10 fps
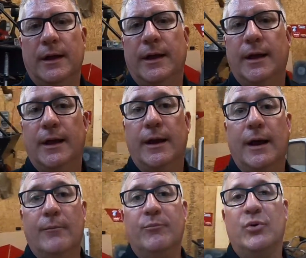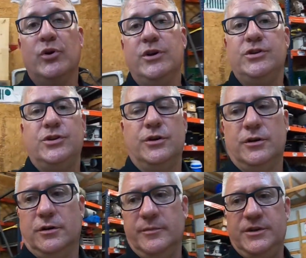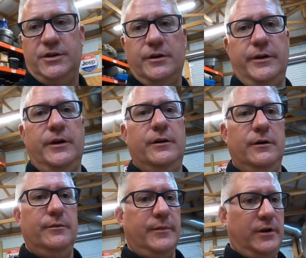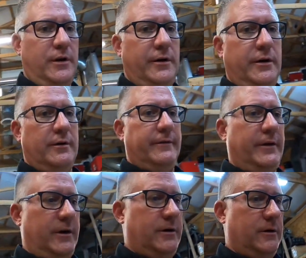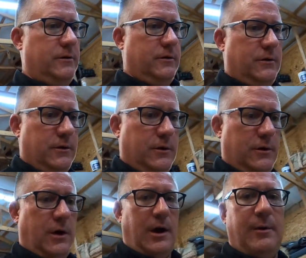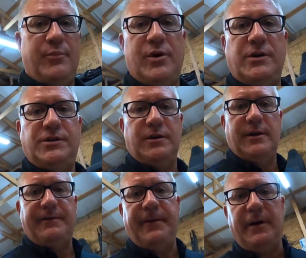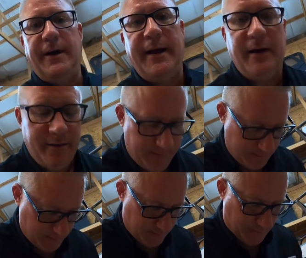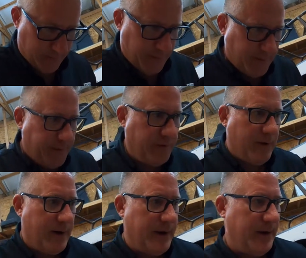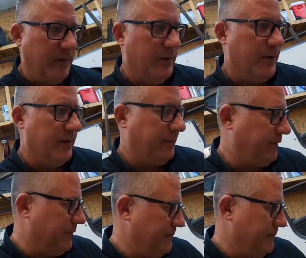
and I'm pretty sure, let me show you, let me carry you over here. I'm pretty sure I figured out what all the grinding was.